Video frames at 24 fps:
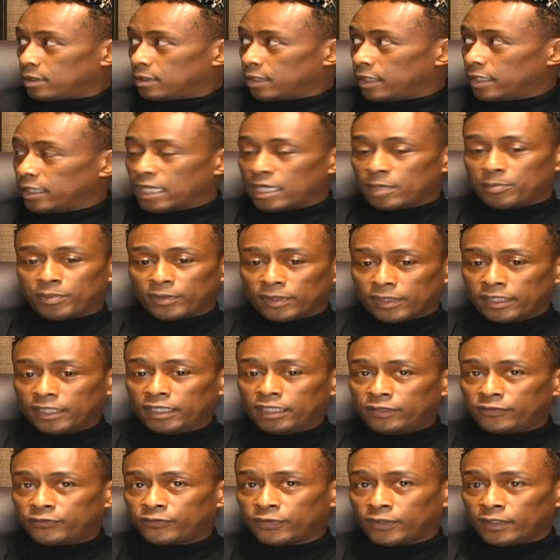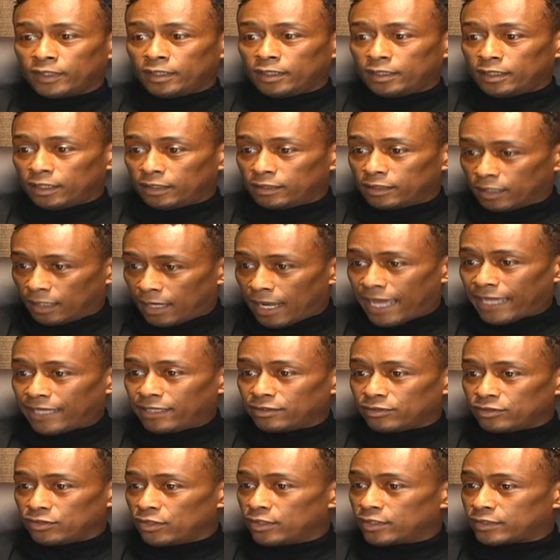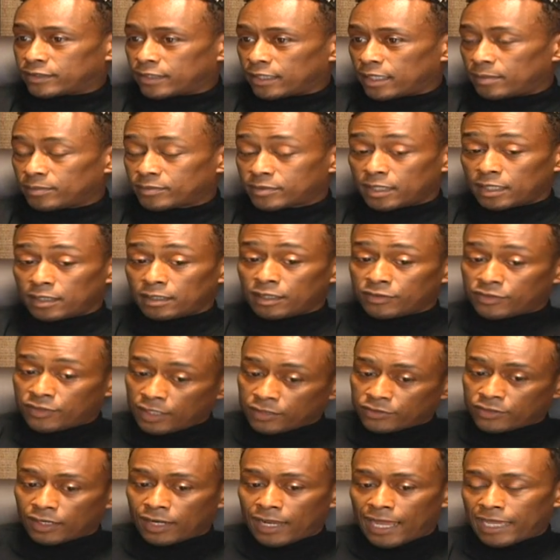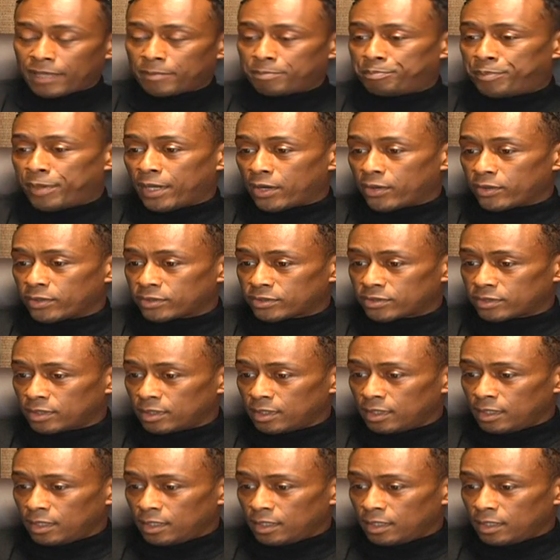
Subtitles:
and they believe in the light. You understand what I'm saying? That they're the light bearers.